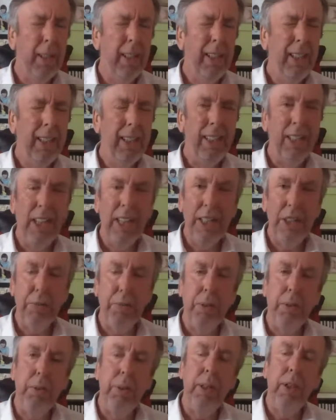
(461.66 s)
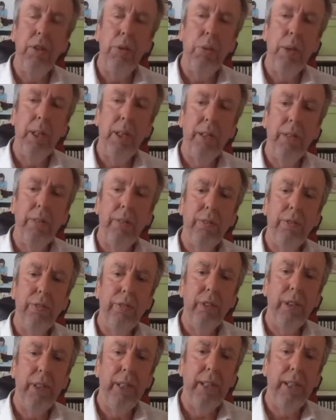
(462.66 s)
it lasts between 12 and